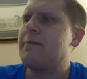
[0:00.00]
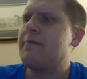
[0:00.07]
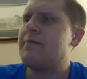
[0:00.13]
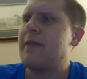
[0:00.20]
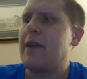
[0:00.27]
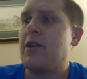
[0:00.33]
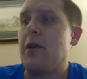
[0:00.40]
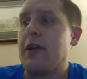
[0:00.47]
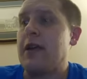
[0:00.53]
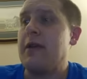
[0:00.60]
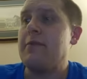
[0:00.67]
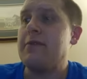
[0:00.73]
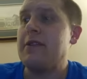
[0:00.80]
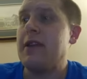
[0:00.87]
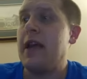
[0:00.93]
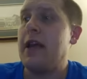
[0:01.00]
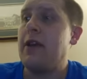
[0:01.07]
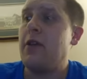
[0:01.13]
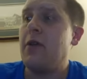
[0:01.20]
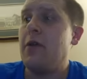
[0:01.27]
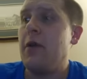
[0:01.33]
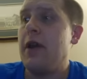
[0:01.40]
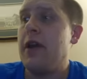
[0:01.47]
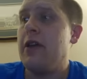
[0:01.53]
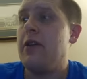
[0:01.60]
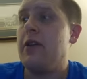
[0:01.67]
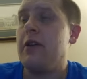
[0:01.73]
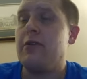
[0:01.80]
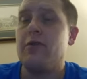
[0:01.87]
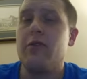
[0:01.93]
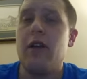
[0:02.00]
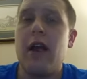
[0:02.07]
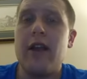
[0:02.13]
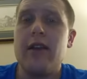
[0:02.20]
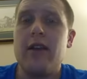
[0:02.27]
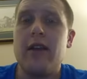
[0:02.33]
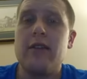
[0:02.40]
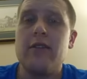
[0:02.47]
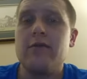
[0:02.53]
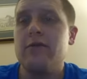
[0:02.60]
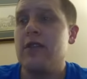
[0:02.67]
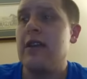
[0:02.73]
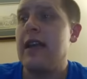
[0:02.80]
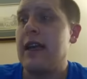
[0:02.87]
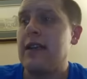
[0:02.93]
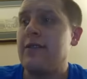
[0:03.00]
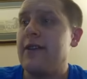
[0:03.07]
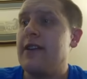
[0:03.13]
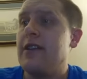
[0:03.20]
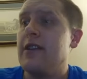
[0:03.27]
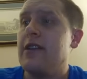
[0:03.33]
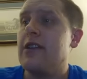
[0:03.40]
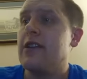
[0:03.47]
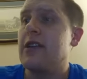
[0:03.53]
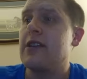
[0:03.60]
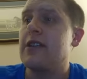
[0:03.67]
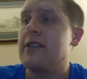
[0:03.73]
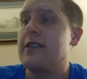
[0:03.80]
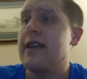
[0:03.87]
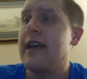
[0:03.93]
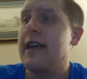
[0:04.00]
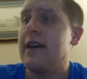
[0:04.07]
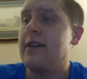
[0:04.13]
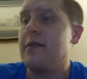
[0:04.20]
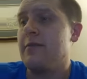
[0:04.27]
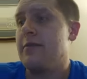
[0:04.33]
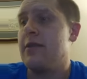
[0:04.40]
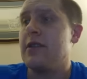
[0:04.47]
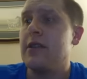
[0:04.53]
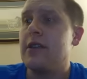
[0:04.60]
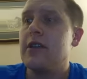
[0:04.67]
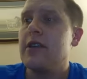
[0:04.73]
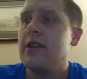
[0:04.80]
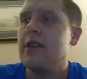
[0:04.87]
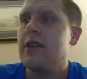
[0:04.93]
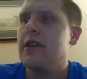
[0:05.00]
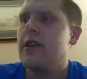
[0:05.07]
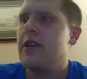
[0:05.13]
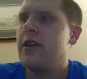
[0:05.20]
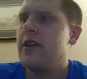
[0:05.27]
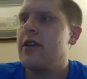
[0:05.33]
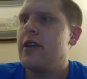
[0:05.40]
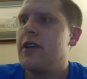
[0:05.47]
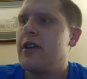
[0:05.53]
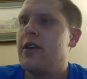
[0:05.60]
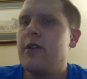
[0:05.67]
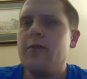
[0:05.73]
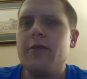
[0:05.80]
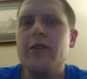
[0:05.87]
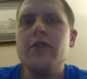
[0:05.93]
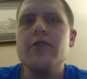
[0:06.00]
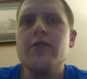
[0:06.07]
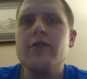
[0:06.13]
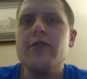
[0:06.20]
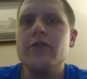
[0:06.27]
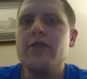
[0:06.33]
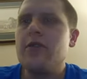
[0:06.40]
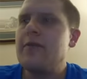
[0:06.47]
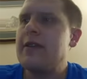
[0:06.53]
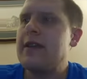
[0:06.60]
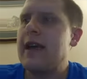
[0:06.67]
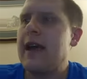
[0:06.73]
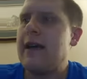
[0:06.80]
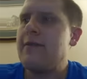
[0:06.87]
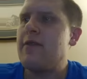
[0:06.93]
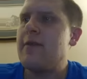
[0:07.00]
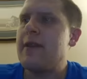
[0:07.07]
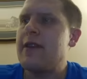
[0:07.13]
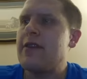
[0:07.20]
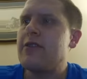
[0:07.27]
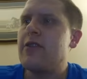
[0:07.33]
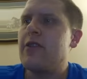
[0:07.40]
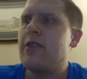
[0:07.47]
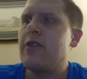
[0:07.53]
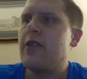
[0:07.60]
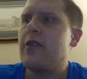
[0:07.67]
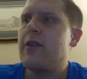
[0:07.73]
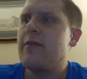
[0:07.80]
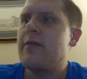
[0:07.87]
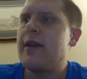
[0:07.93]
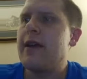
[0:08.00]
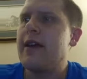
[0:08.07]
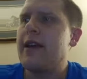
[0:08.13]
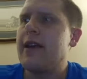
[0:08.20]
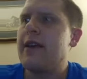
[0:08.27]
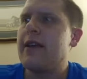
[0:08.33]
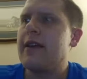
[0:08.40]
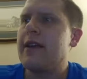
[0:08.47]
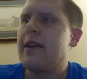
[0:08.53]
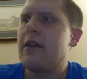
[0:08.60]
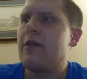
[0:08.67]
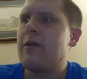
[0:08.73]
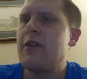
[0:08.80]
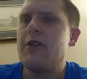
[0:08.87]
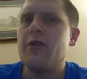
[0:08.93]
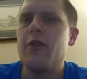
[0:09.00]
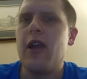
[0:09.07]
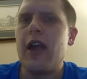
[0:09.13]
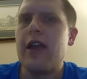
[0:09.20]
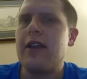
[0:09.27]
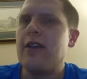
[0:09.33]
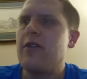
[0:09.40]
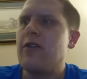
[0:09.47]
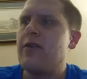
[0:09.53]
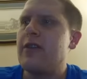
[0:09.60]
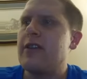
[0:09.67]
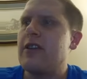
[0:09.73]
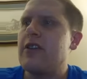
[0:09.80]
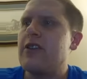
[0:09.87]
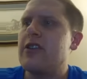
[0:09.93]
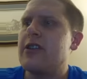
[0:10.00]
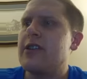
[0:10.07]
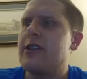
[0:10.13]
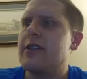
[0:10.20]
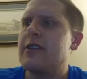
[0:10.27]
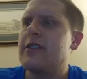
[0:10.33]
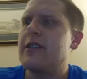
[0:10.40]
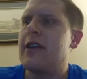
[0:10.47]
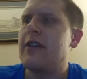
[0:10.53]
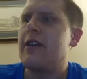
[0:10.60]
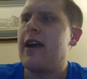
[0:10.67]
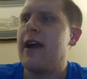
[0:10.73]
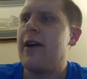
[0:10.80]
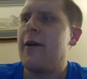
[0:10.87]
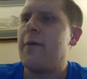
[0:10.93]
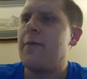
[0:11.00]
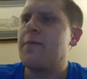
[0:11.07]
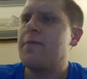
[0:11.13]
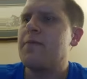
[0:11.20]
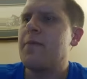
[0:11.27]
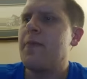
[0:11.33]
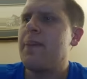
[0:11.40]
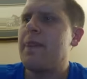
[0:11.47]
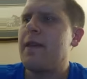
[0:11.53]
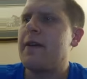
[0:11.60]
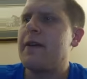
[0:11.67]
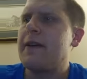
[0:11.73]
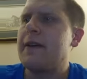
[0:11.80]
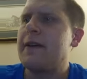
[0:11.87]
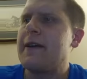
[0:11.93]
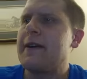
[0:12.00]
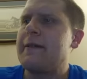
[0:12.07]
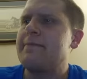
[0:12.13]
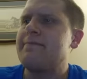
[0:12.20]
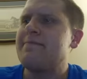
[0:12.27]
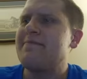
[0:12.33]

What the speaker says: I know I keep saying, oh, hey, I'll try the next vintage because it's out, but pretty soon it's going to be time for me to start going back and retrying new vintages that are out. Um,